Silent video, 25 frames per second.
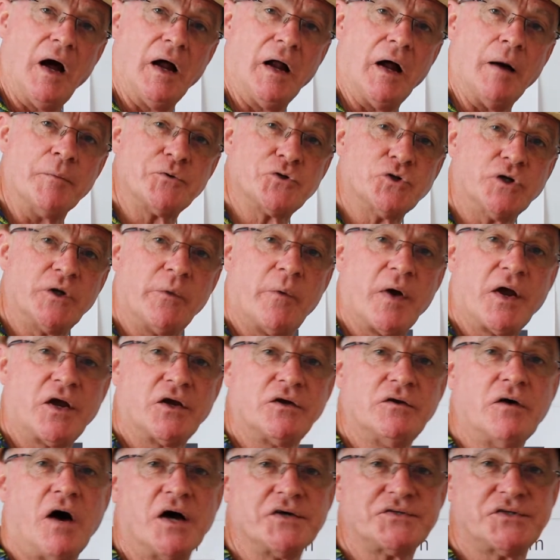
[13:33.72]
I'm sure you
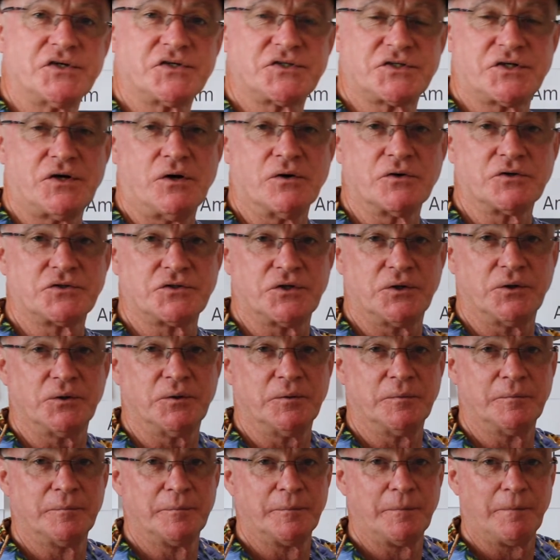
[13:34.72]
recognise this song
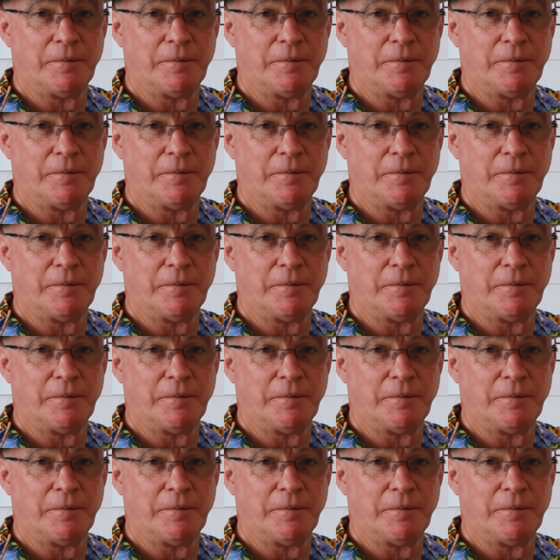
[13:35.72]
too.